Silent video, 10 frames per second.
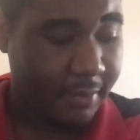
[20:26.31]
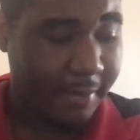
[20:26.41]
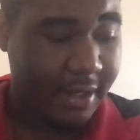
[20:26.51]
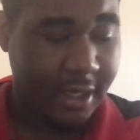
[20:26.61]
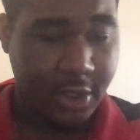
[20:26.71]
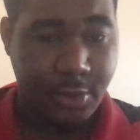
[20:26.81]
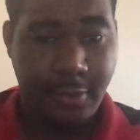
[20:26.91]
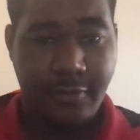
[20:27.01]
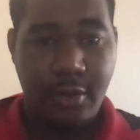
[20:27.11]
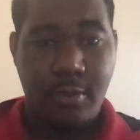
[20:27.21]
My next
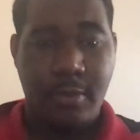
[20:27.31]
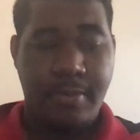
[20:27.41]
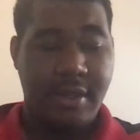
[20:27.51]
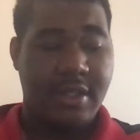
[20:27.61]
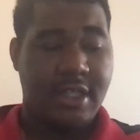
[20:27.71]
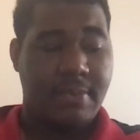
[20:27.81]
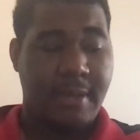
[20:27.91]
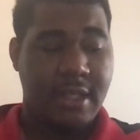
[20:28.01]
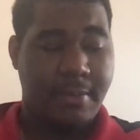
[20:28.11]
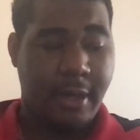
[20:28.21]
review will be The
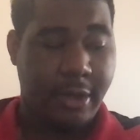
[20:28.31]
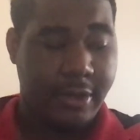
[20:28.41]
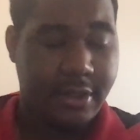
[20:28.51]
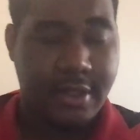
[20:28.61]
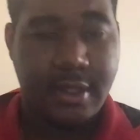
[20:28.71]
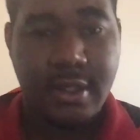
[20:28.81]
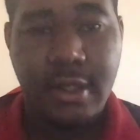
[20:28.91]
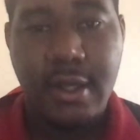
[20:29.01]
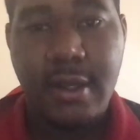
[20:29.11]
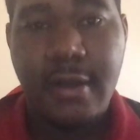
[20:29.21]
Space Pirates,
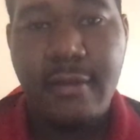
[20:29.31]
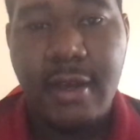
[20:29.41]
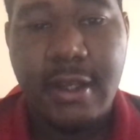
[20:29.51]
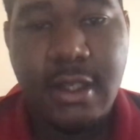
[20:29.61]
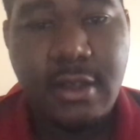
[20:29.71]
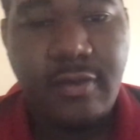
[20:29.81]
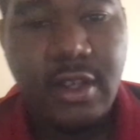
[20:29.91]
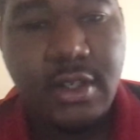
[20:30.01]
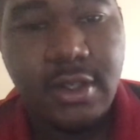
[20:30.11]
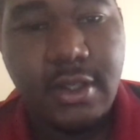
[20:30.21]
and this
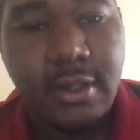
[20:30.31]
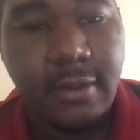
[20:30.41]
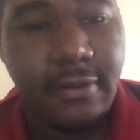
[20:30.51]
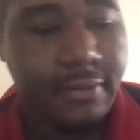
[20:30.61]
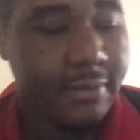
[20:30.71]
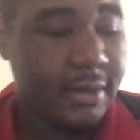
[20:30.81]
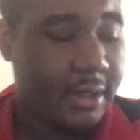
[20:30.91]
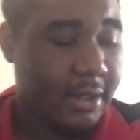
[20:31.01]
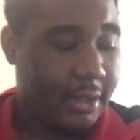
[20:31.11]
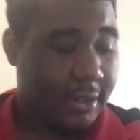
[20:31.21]
features the
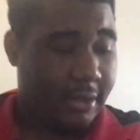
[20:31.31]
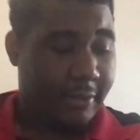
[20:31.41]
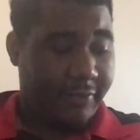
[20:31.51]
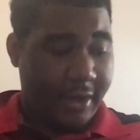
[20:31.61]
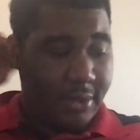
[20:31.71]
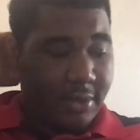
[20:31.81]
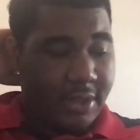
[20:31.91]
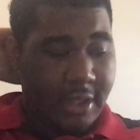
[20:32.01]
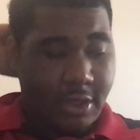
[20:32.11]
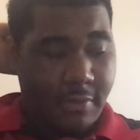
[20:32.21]
final
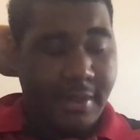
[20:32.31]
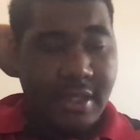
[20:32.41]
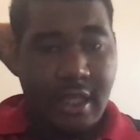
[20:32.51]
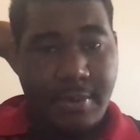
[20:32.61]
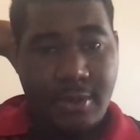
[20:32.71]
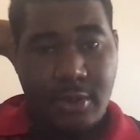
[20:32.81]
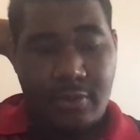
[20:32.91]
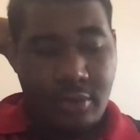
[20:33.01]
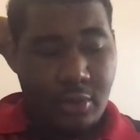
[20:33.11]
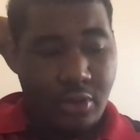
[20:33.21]
set of missing episodes
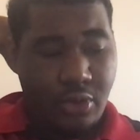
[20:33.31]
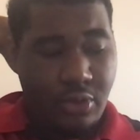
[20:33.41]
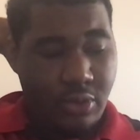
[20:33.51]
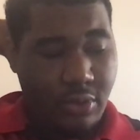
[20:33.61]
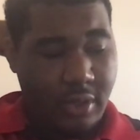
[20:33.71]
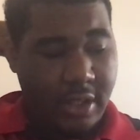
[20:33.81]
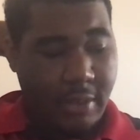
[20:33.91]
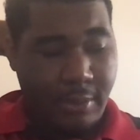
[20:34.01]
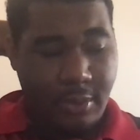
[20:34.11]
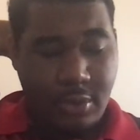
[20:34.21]
for Doctor Who and the
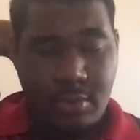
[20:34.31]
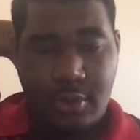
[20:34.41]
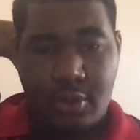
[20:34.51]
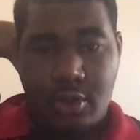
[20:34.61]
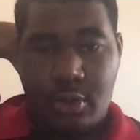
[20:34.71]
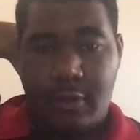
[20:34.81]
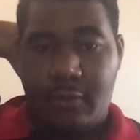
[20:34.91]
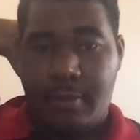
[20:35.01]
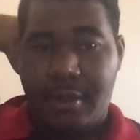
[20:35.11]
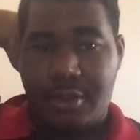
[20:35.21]
penultimate story
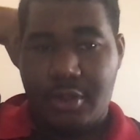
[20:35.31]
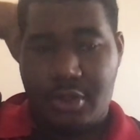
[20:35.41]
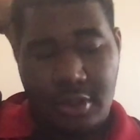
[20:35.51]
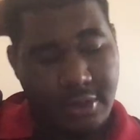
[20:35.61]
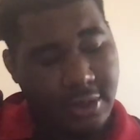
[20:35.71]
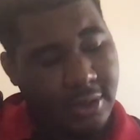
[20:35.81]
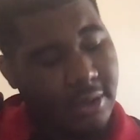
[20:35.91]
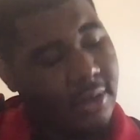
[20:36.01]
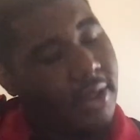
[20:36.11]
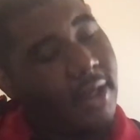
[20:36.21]
for Patrick
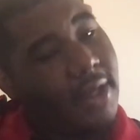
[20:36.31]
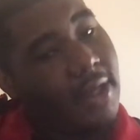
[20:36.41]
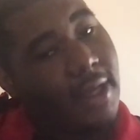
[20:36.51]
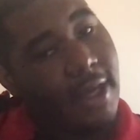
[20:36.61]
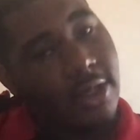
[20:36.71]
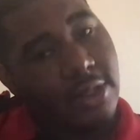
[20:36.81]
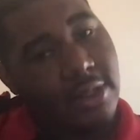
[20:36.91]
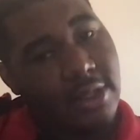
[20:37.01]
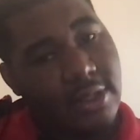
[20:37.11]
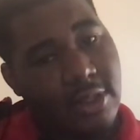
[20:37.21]
Troughton and
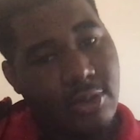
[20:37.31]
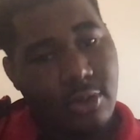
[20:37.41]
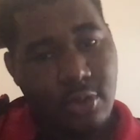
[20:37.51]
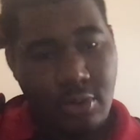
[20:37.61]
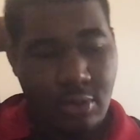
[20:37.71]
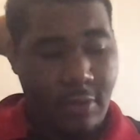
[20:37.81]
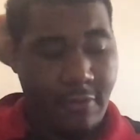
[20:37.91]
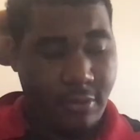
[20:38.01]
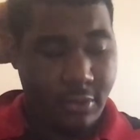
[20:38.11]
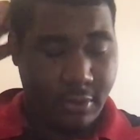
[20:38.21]
60s Doctor Who
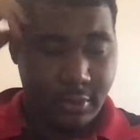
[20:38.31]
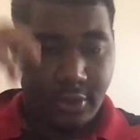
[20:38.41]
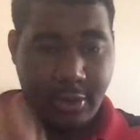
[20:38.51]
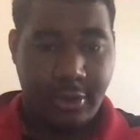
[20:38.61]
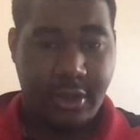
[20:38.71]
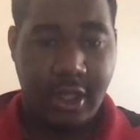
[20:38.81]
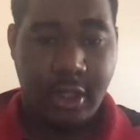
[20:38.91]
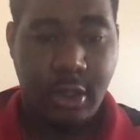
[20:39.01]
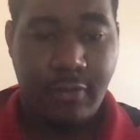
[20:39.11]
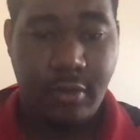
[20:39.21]
overall. So
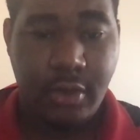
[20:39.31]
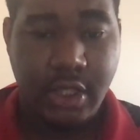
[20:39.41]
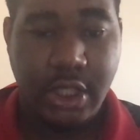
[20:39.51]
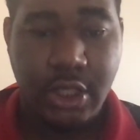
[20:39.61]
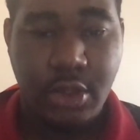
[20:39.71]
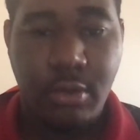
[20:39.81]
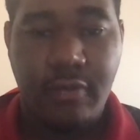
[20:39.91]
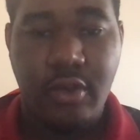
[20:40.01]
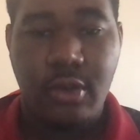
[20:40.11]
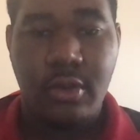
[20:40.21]
thank you for watching this
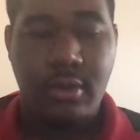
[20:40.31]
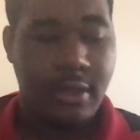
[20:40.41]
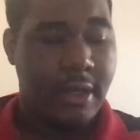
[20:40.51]
review.